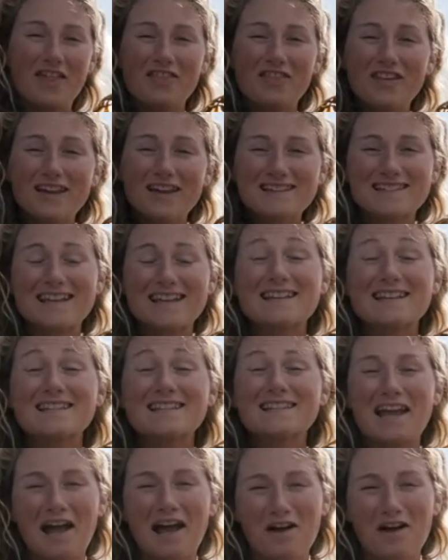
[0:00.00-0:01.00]
this
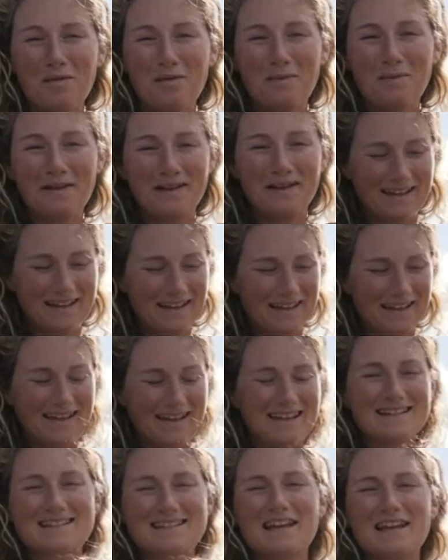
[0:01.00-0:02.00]
is kelp.
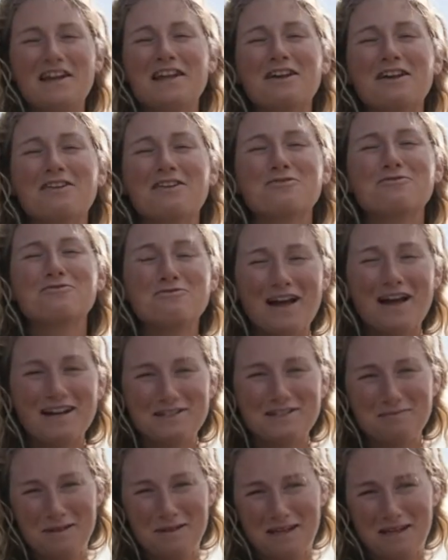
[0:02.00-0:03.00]
It's an
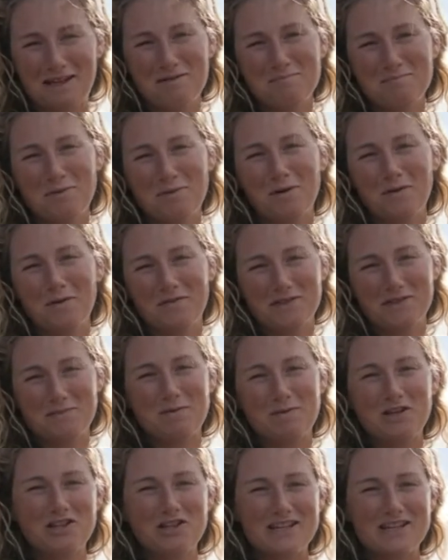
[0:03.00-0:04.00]
incredibly important
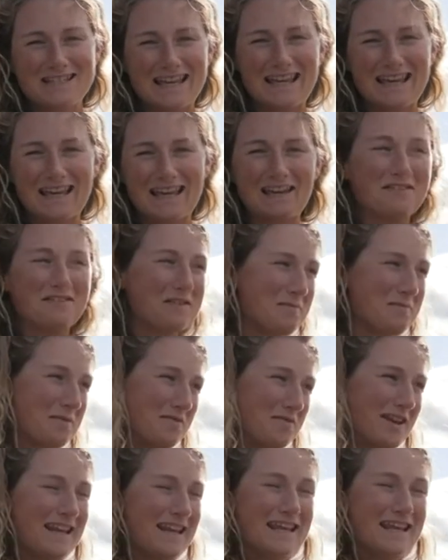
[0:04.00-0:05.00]
species here in the
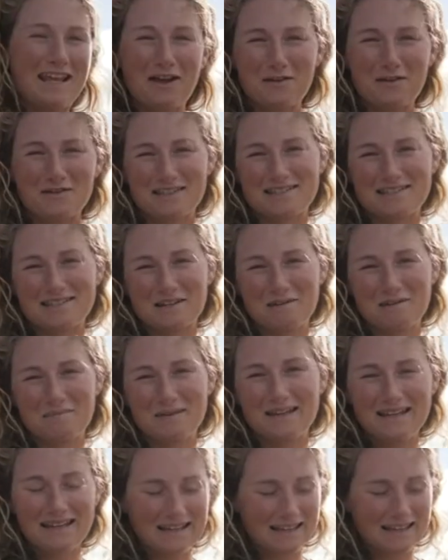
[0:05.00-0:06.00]
marine
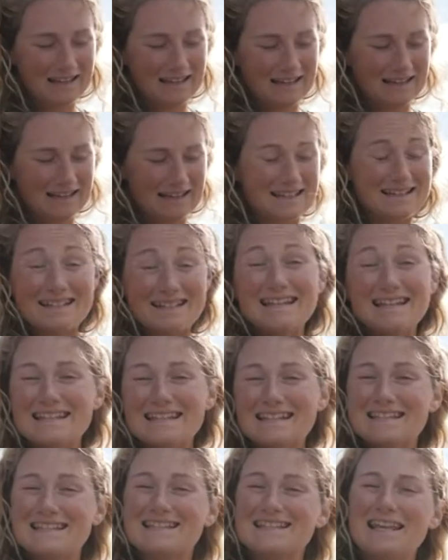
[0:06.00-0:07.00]
ecosystem. It's
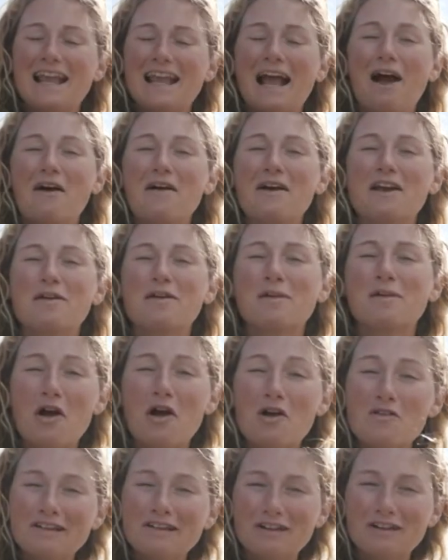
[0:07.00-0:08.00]
easy to see how it can be
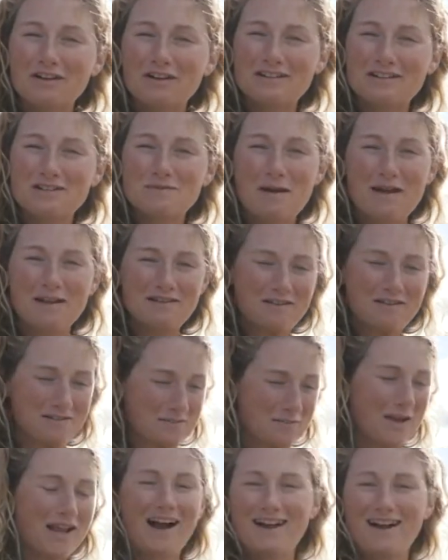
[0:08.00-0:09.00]
overlooked when
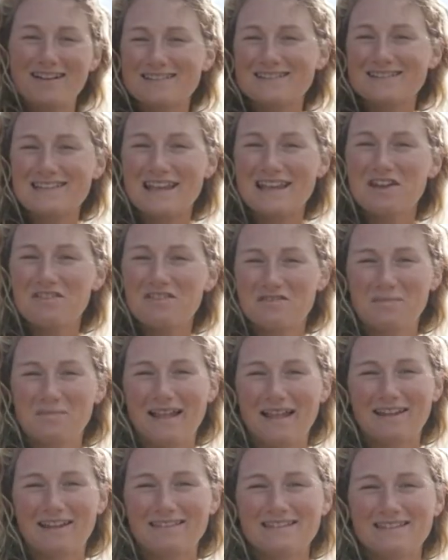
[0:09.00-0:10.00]
we can't see it from
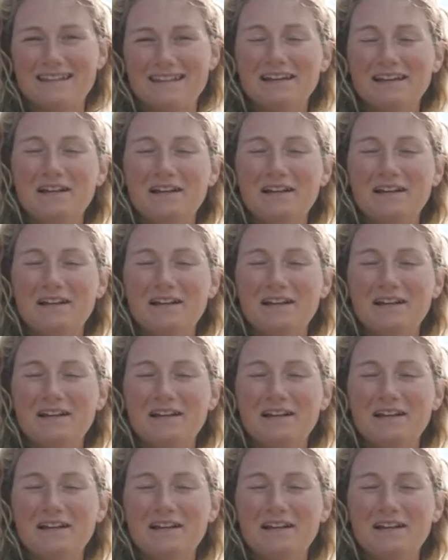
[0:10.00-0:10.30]
land,